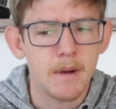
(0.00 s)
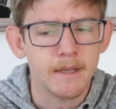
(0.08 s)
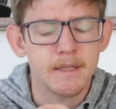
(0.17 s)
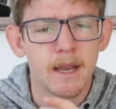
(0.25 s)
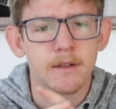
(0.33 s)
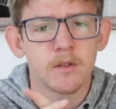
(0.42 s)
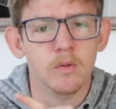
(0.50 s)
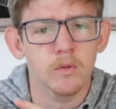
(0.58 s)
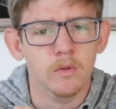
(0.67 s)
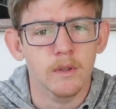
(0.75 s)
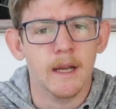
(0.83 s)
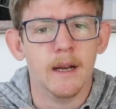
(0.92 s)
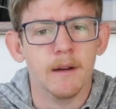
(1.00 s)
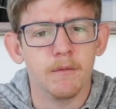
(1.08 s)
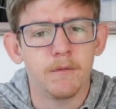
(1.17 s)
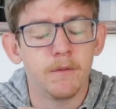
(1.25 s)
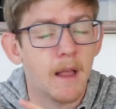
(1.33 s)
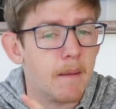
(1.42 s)
tactical
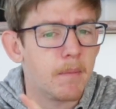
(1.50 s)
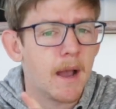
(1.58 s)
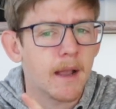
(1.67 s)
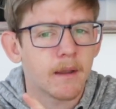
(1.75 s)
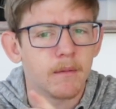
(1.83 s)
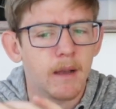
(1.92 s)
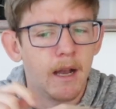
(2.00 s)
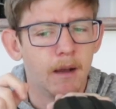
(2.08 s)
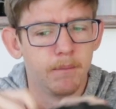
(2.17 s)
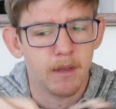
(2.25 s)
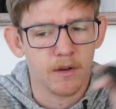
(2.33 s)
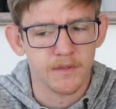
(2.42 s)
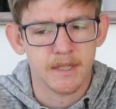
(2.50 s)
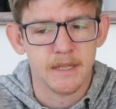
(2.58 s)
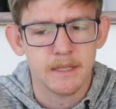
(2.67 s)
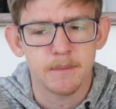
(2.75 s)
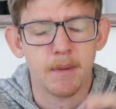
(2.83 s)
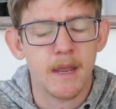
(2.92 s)
flat pack that obviously
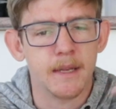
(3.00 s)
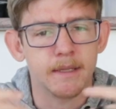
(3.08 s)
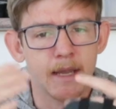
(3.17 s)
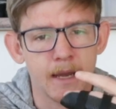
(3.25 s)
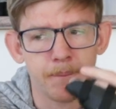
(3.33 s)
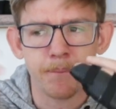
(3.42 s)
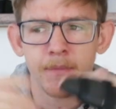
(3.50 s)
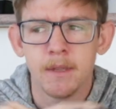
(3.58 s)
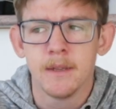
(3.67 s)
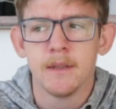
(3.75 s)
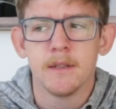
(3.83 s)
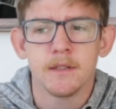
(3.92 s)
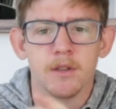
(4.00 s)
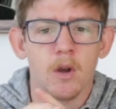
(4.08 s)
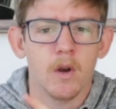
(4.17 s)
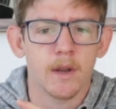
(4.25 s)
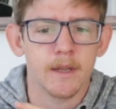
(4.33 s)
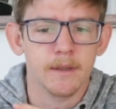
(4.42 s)
expands out, so
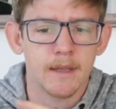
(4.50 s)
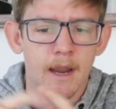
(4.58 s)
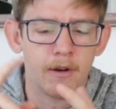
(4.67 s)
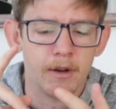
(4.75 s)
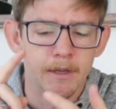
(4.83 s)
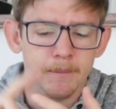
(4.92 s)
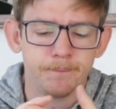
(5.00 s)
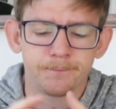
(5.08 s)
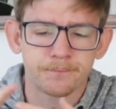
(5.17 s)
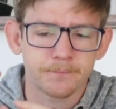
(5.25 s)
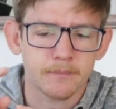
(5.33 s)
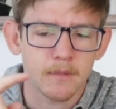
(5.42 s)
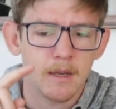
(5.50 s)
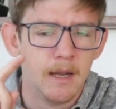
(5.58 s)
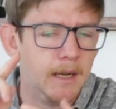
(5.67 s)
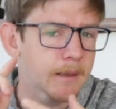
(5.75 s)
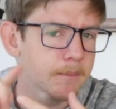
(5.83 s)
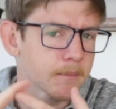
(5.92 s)
I can carry
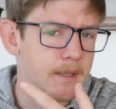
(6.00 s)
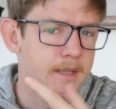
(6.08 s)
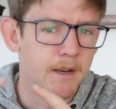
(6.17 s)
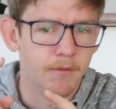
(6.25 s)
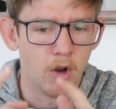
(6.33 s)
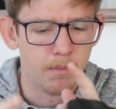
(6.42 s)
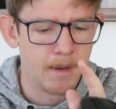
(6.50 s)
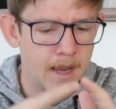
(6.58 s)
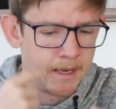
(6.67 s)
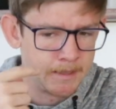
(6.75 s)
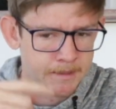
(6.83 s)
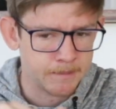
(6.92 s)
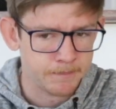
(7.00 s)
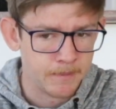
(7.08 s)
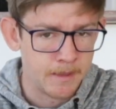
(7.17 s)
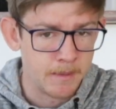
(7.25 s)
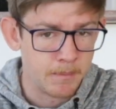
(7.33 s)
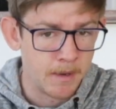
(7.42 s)
a set of OPAs
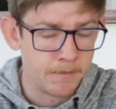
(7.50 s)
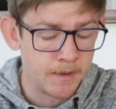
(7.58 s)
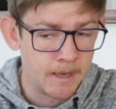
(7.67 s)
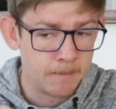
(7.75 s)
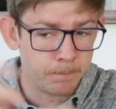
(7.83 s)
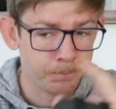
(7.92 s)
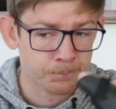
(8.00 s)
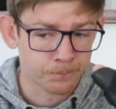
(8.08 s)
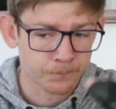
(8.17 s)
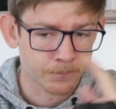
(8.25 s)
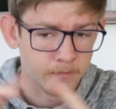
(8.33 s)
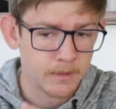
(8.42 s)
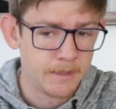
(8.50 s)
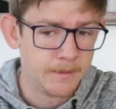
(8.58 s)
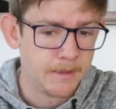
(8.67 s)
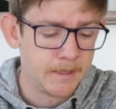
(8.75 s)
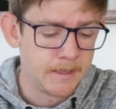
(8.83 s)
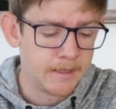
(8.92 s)
and the BVM
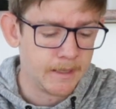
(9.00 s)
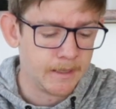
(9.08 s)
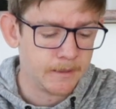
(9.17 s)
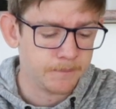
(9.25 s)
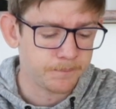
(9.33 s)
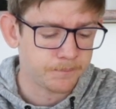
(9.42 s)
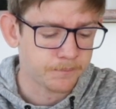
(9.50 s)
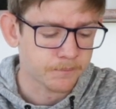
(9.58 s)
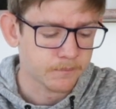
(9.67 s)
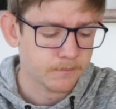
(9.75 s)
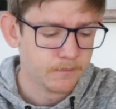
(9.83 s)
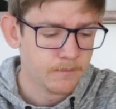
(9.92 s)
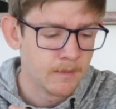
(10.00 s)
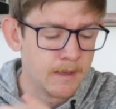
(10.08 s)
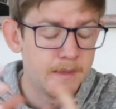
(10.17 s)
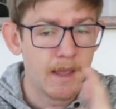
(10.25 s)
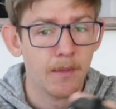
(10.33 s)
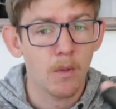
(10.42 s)
in the
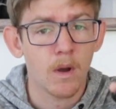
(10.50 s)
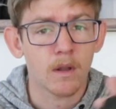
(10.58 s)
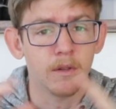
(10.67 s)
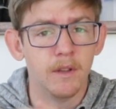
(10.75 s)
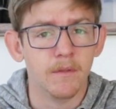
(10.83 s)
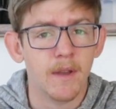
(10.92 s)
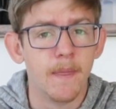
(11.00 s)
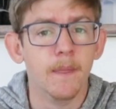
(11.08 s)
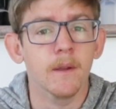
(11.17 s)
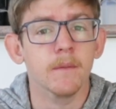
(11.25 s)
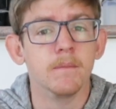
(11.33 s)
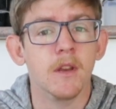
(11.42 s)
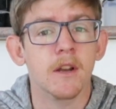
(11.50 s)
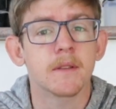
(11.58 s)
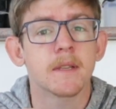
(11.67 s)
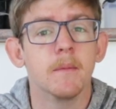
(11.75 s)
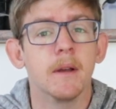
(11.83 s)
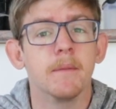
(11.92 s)
unlikely event that
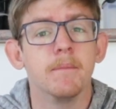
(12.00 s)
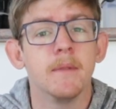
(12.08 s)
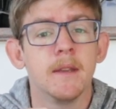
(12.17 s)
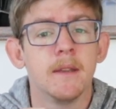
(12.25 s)
someone